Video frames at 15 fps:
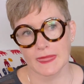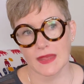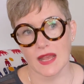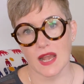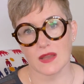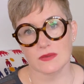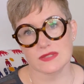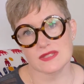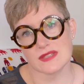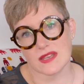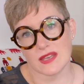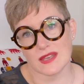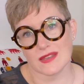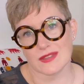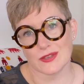I would
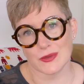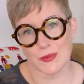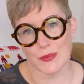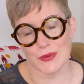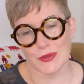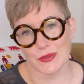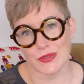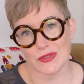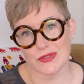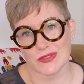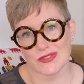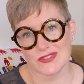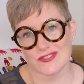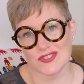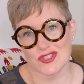say they're worth
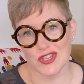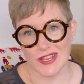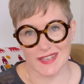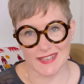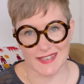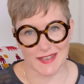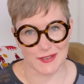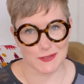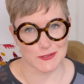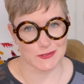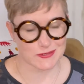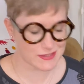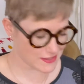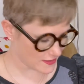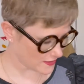checking
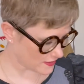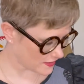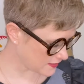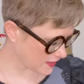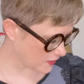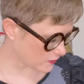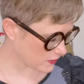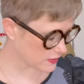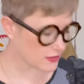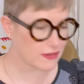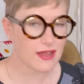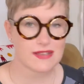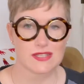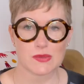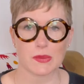out. Now we're at the
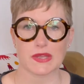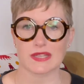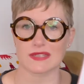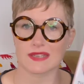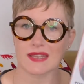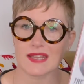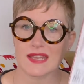last one.